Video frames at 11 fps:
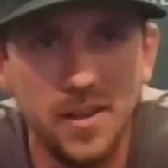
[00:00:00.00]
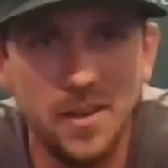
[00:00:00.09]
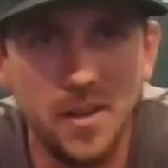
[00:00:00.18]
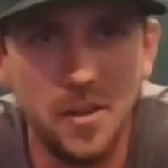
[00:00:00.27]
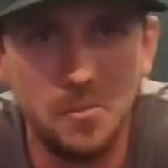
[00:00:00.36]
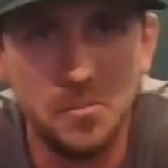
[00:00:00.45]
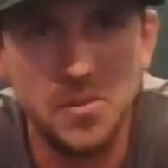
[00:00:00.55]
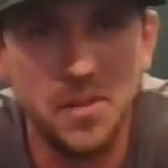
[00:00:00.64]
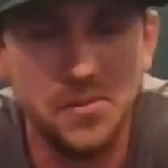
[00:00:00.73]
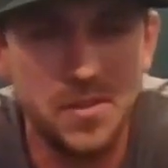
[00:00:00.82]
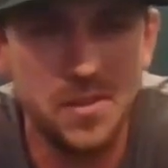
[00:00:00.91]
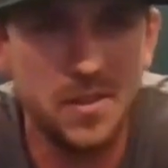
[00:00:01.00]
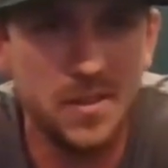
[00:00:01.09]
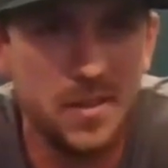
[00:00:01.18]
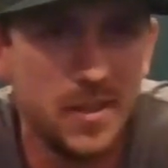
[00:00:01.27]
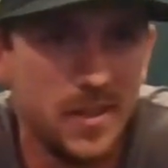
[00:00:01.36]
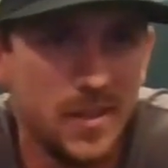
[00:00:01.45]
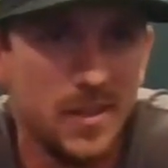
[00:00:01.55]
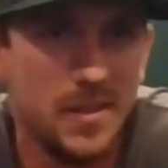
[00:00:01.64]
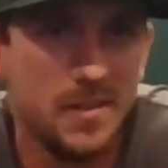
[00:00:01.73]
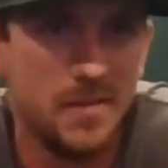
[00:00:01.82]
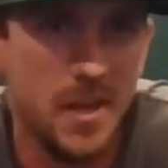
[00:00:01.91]
um, stuff to.
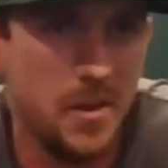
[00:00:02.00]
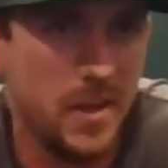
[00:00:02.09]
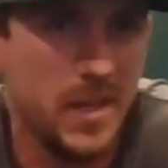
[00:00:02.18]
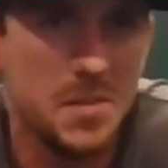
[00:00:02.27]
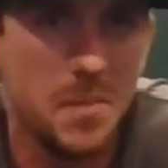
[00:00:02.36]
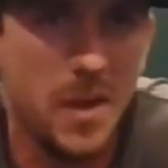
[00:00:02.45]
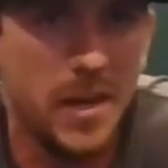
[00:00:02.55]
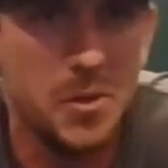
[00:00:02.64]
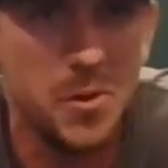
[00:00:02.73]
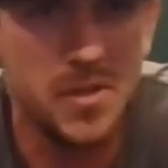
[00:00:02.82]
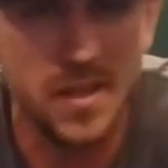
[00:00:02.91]
I don't know. It gets my interest.